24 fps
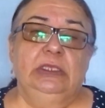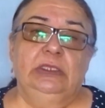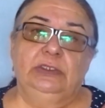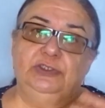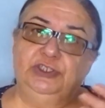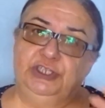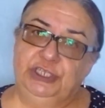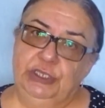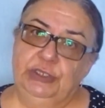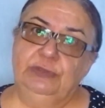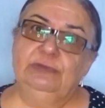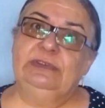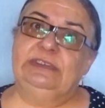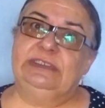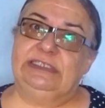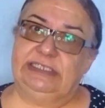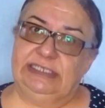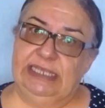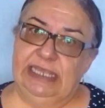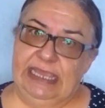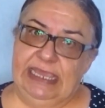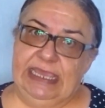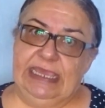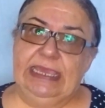to
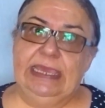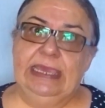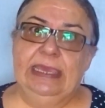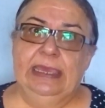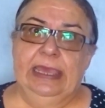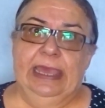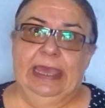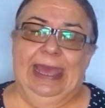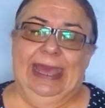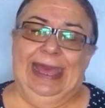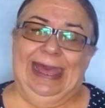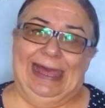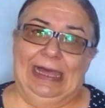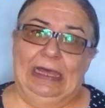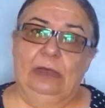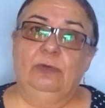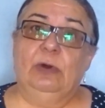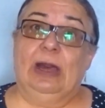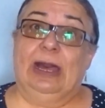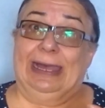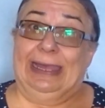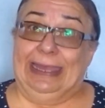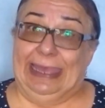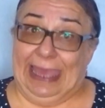see how
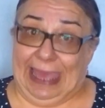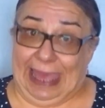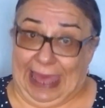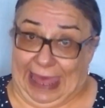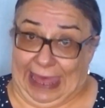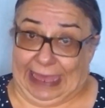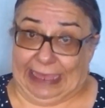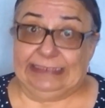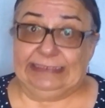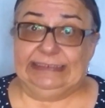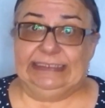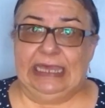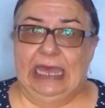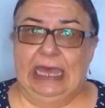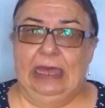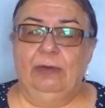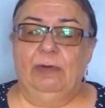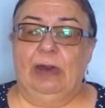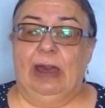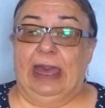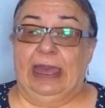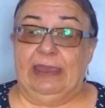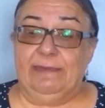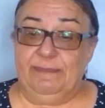I act, how
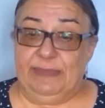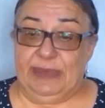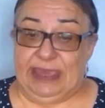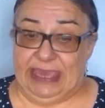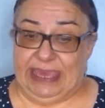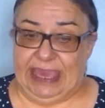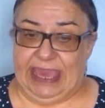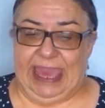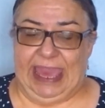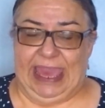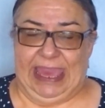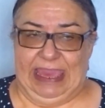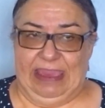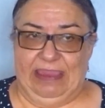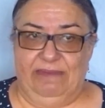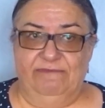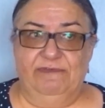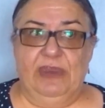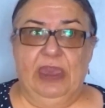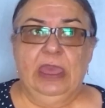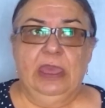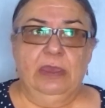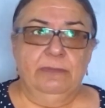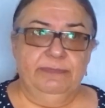I behave,
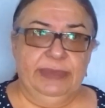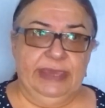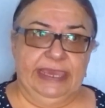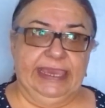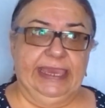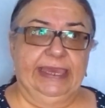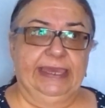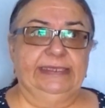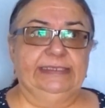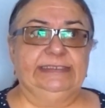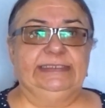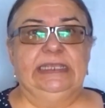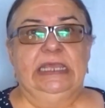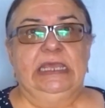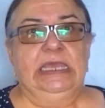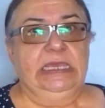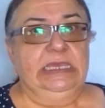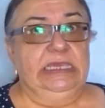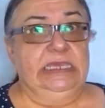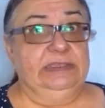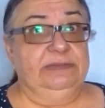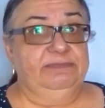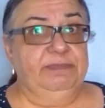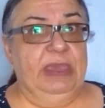because
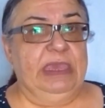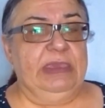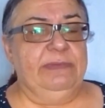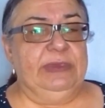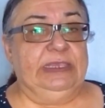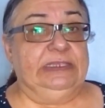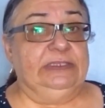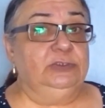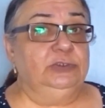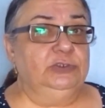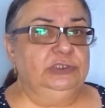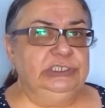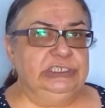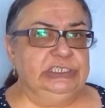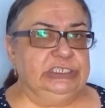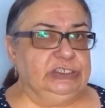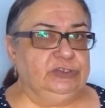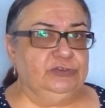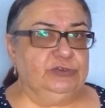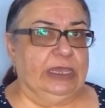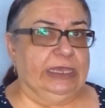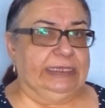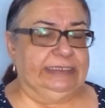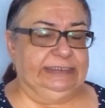it may be too
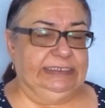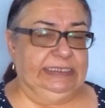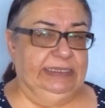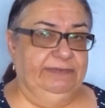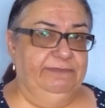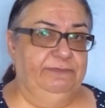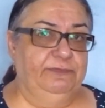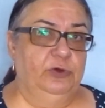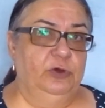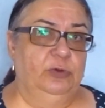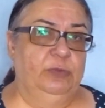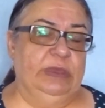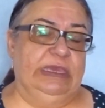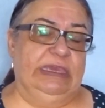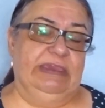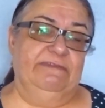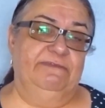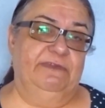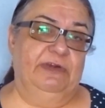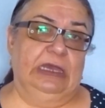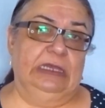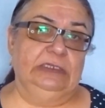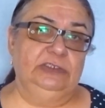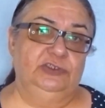distracting for me
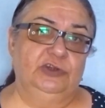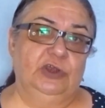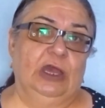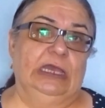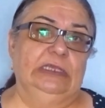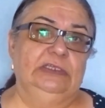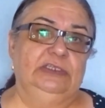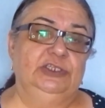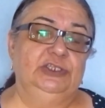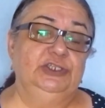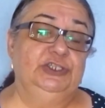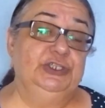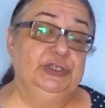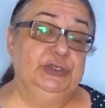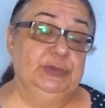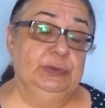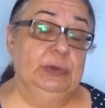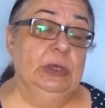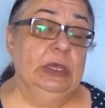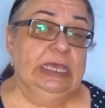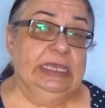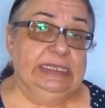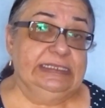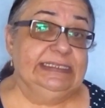if I try to do
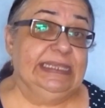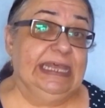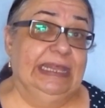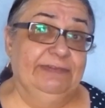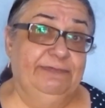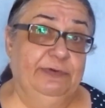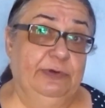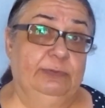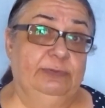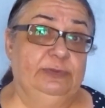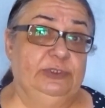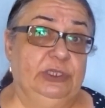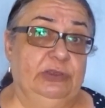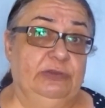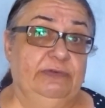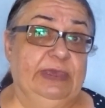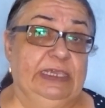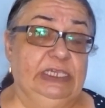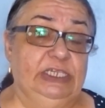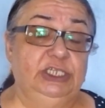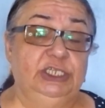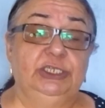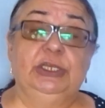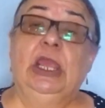
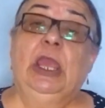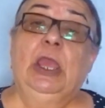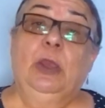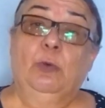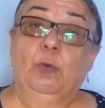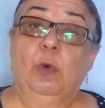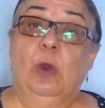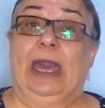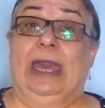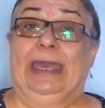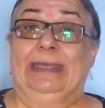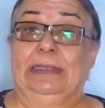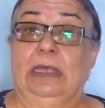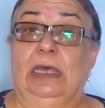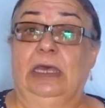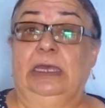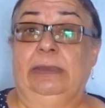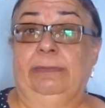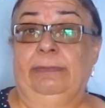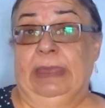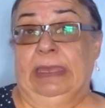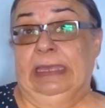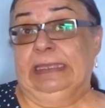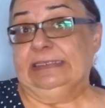self-observation while
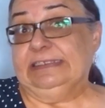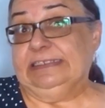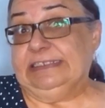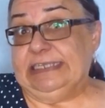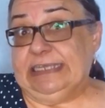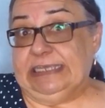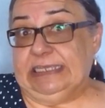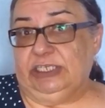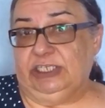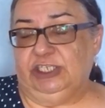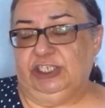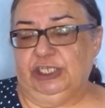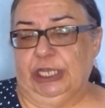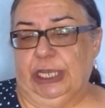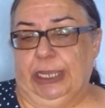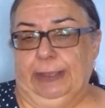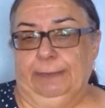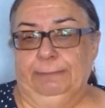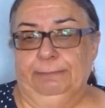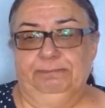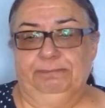I'm teaching.